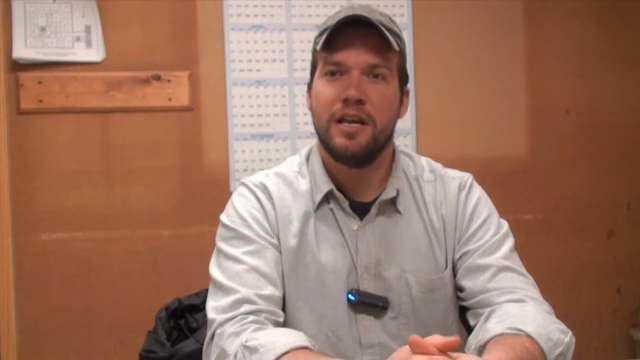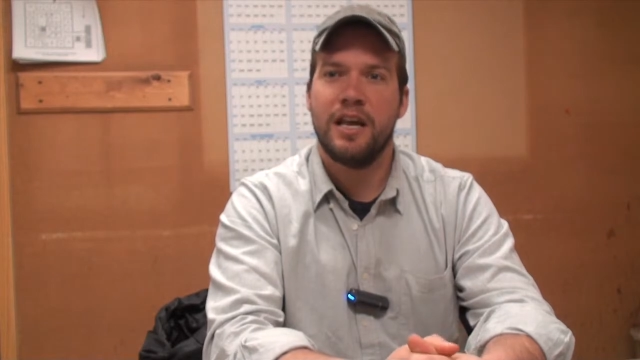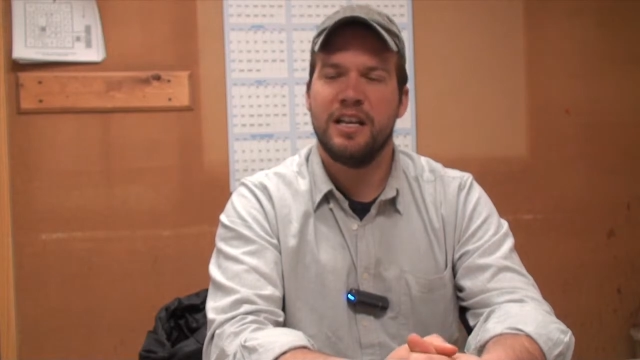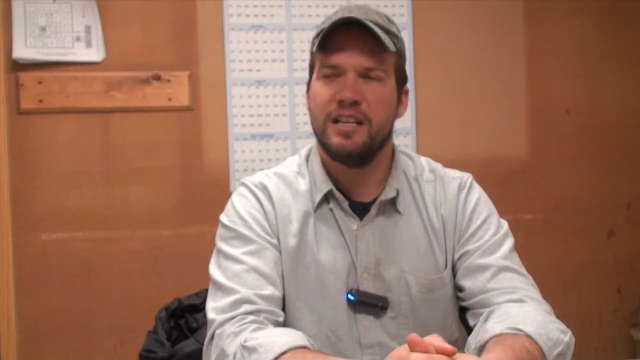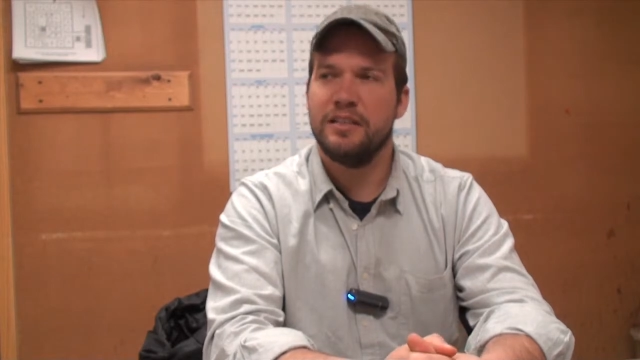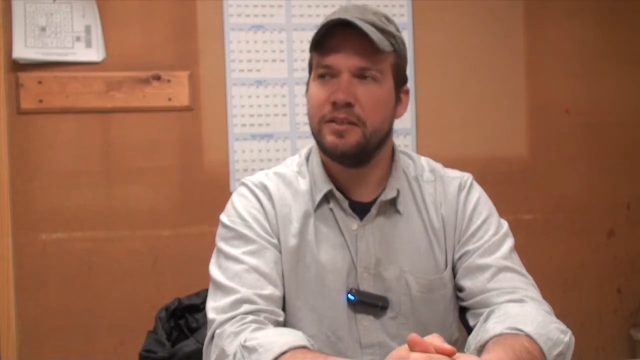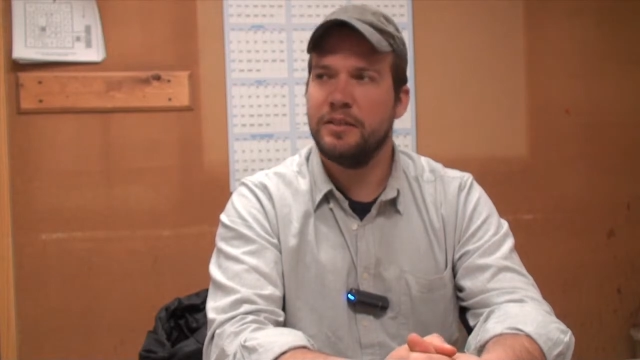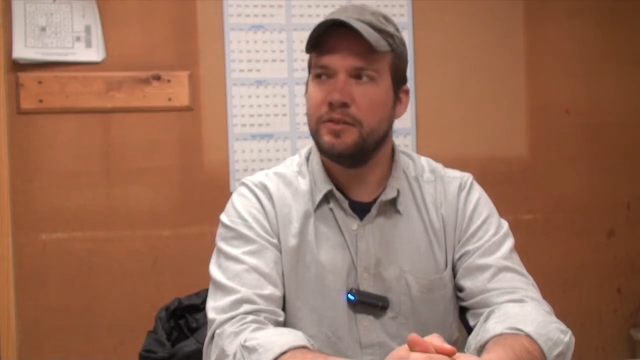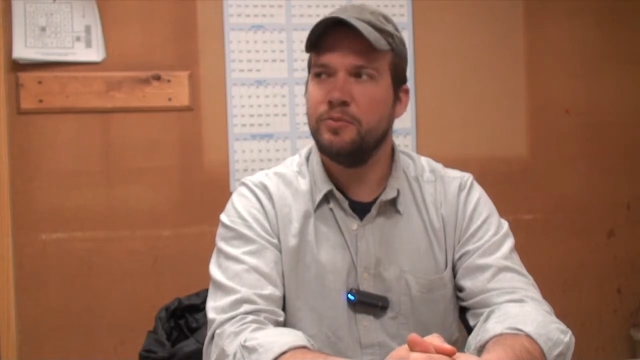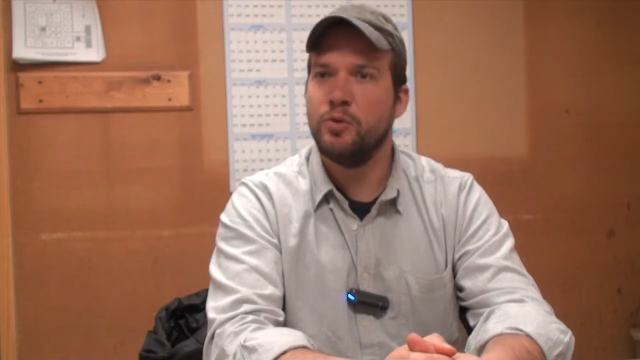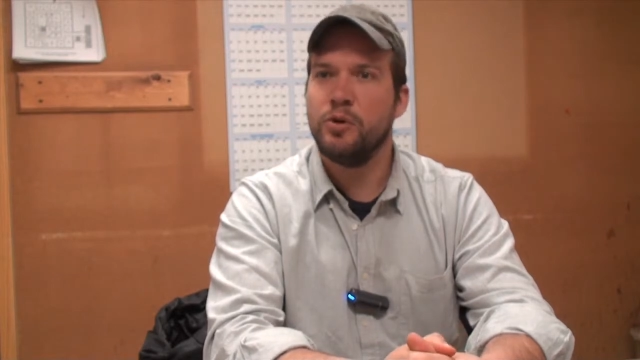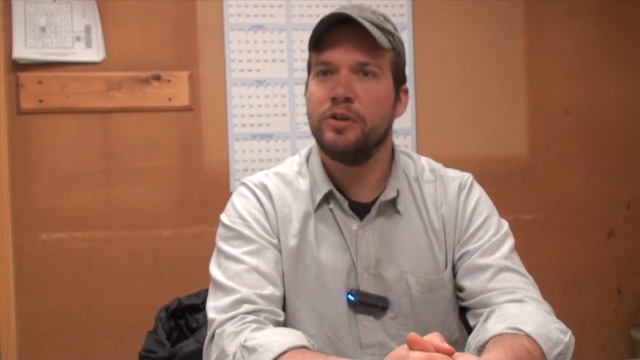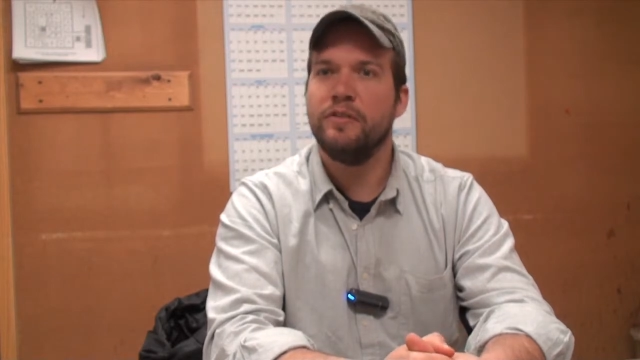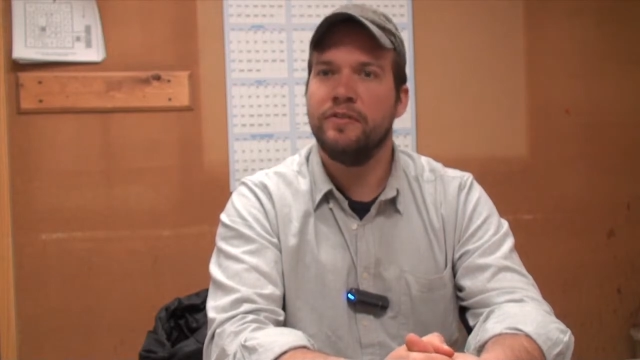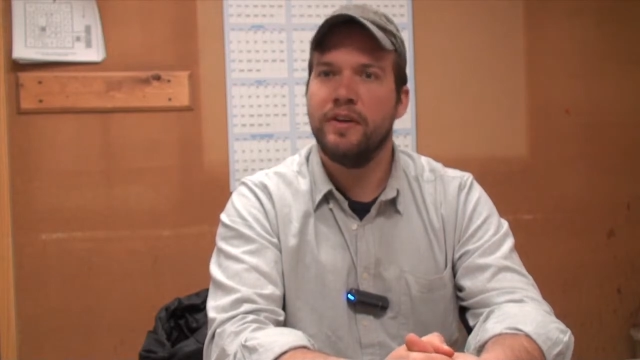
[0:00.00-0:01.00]
and it's
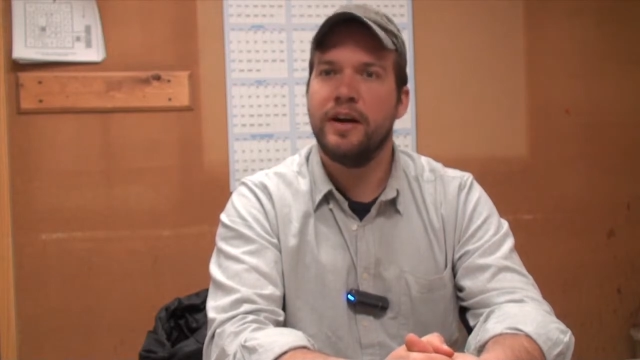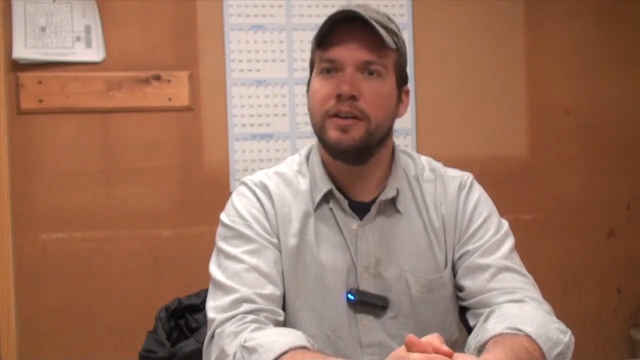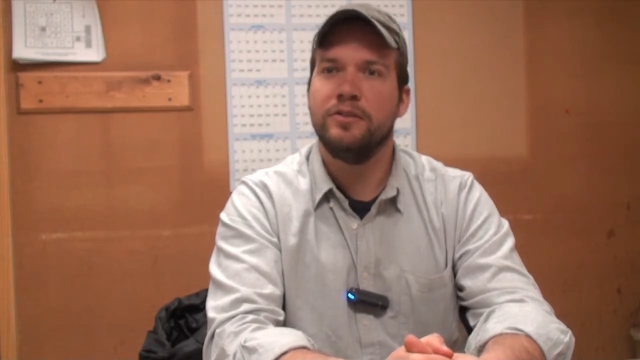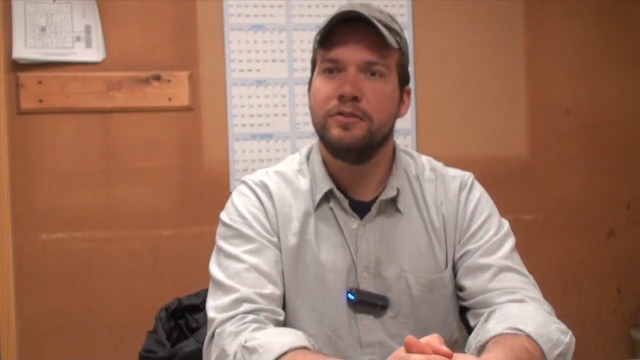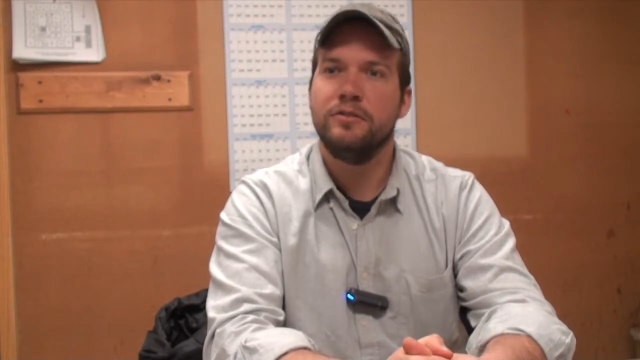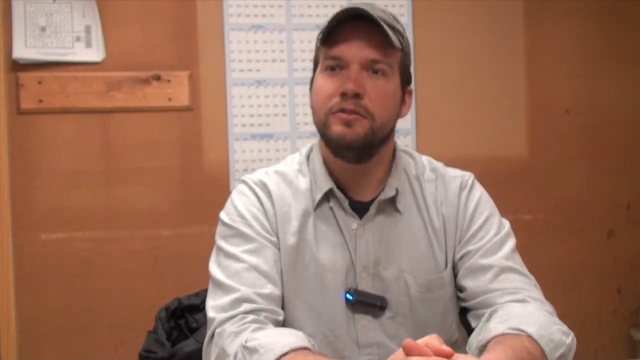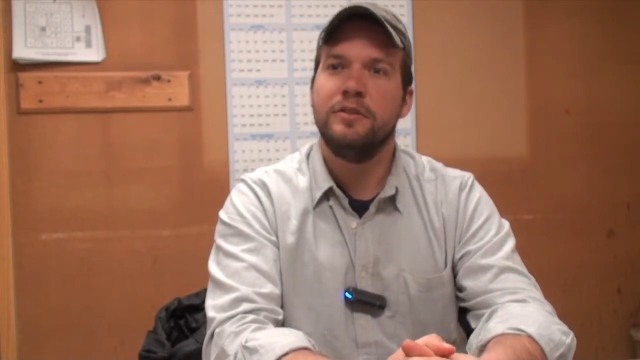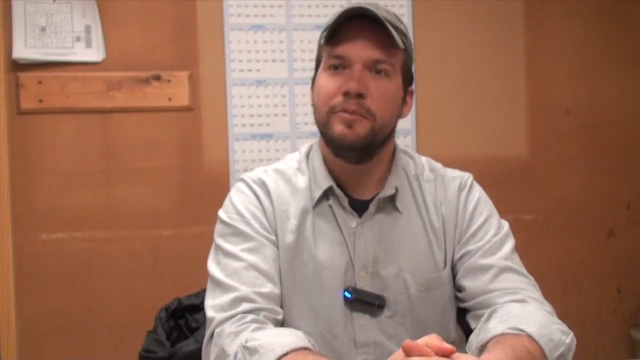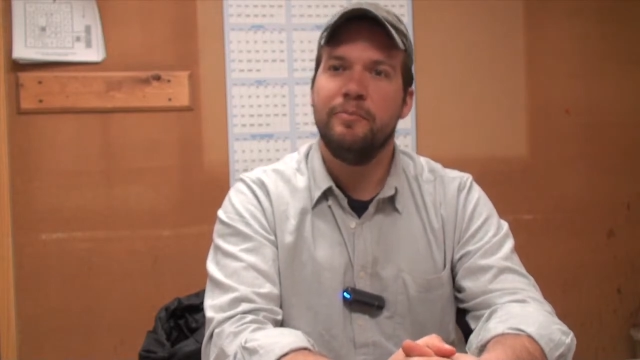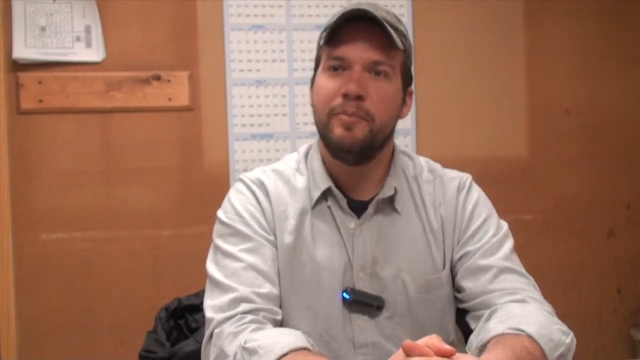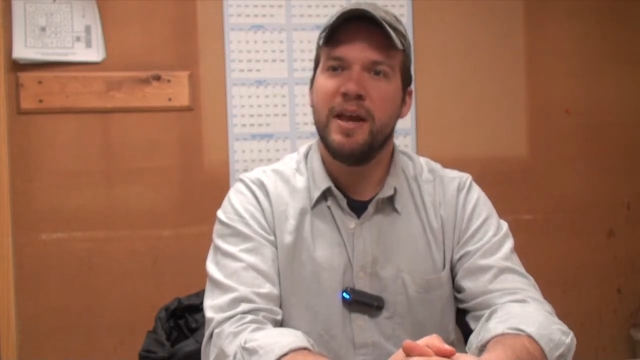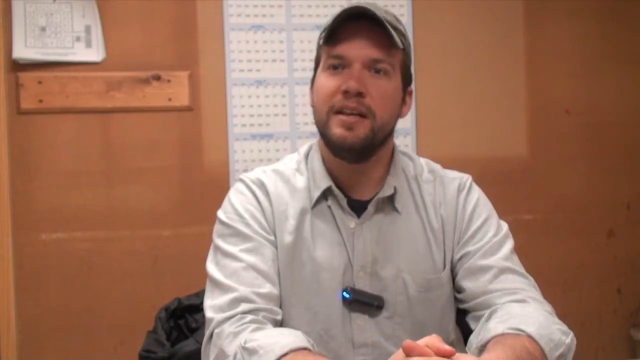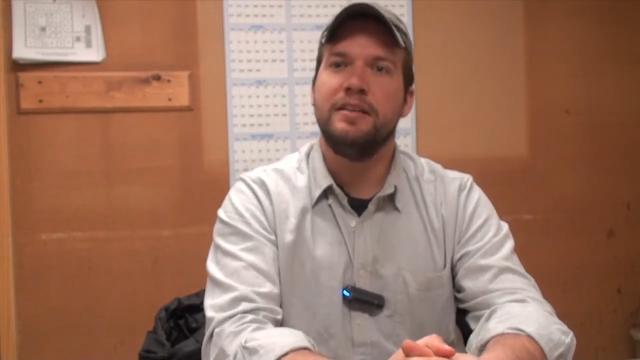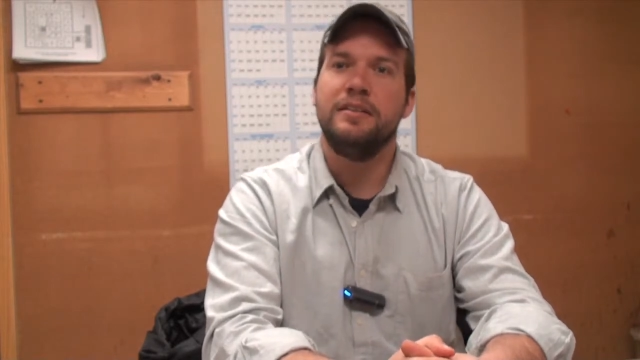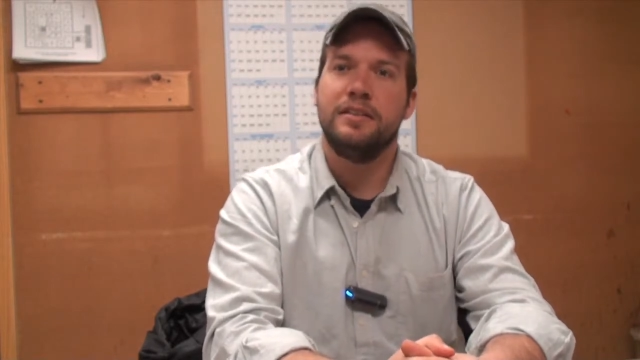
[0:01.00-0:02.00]
more the final
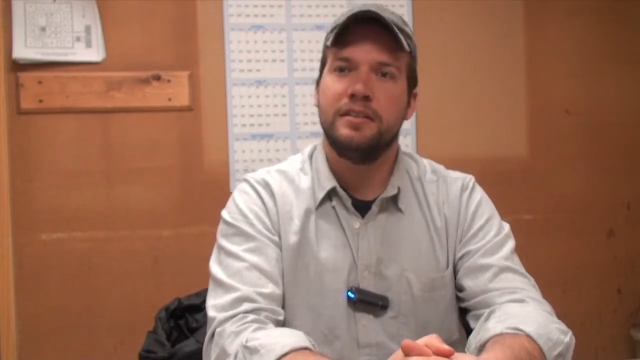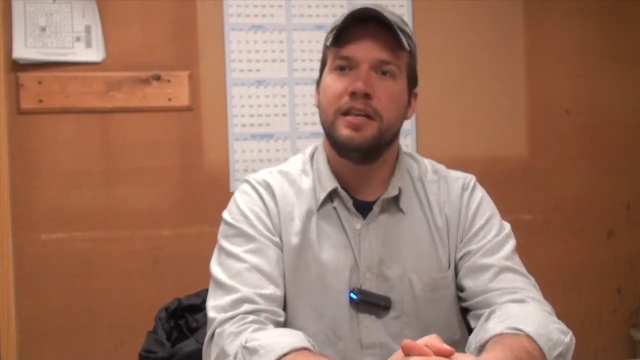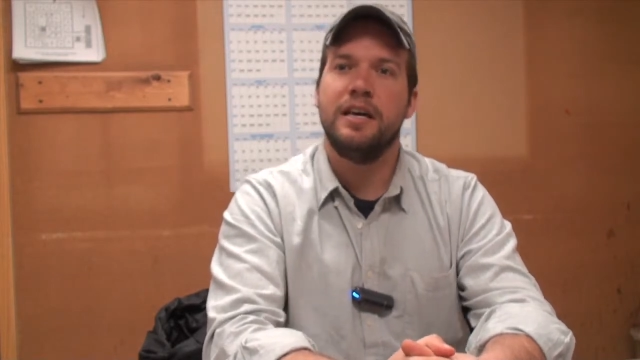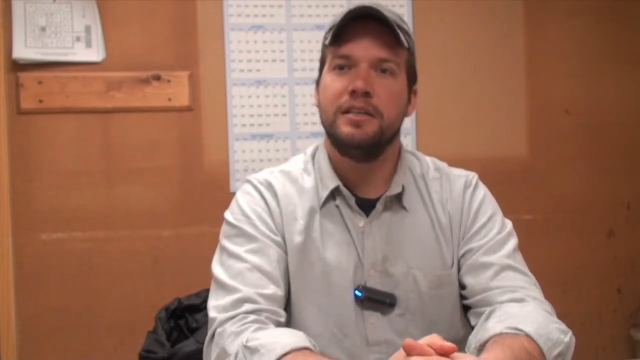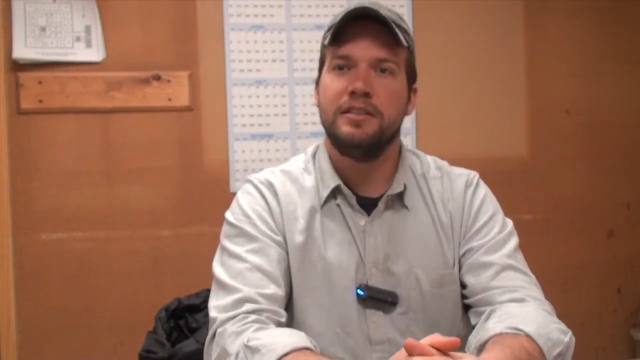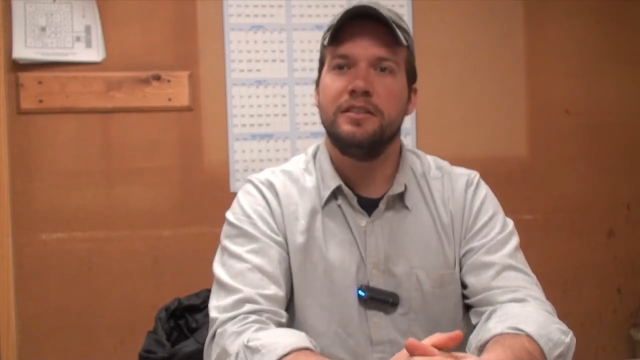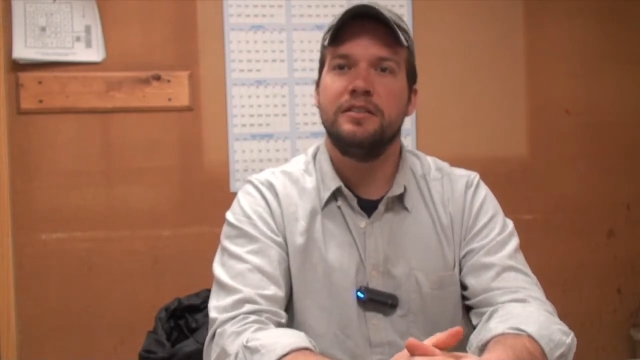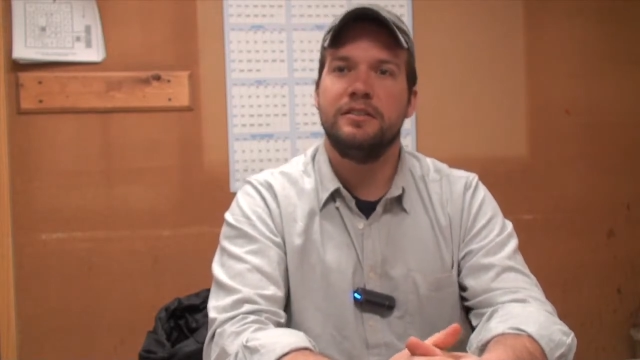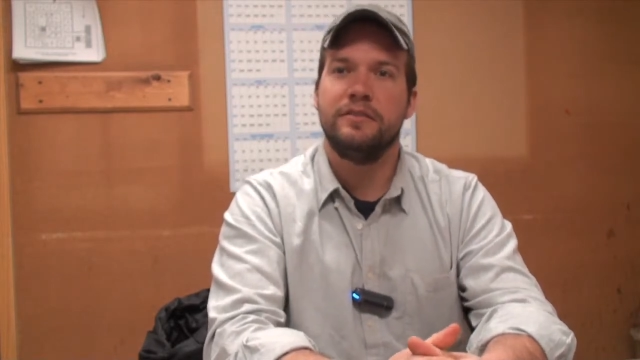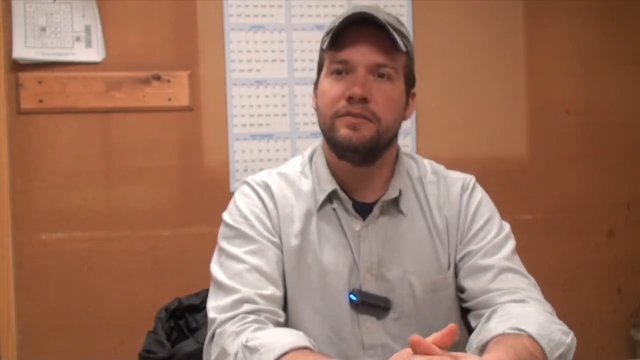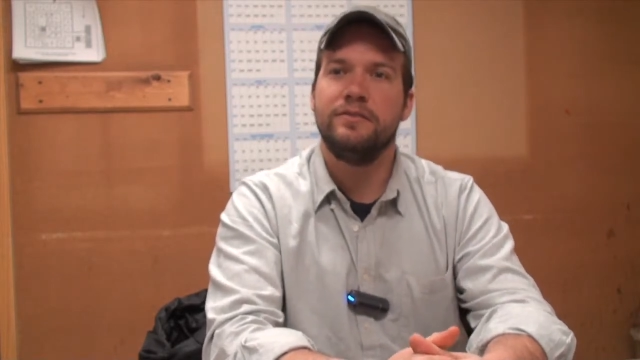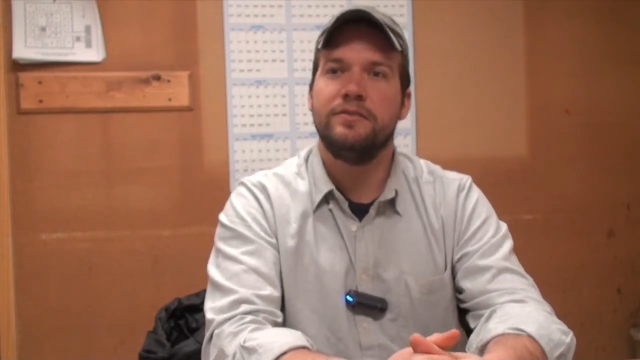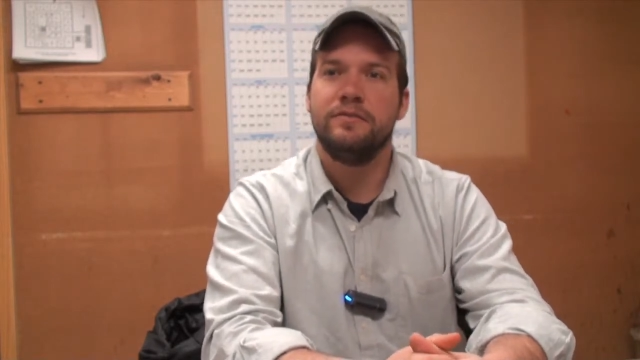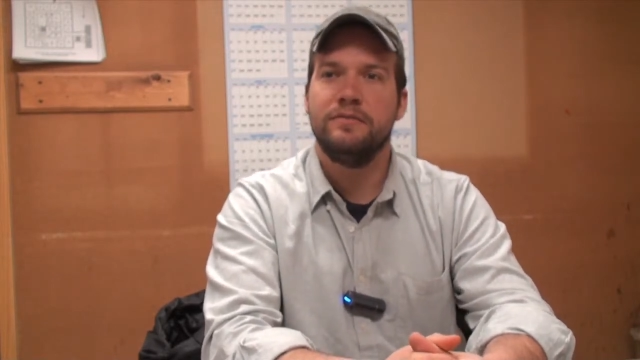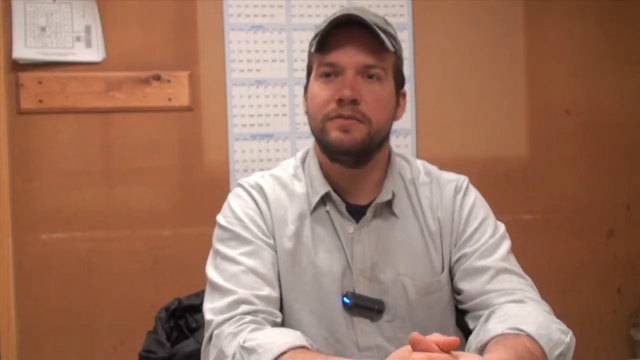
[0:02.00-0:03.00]
maintenance stages
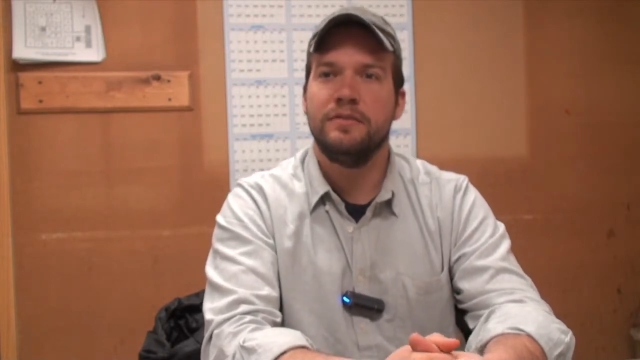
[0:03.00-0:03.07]
of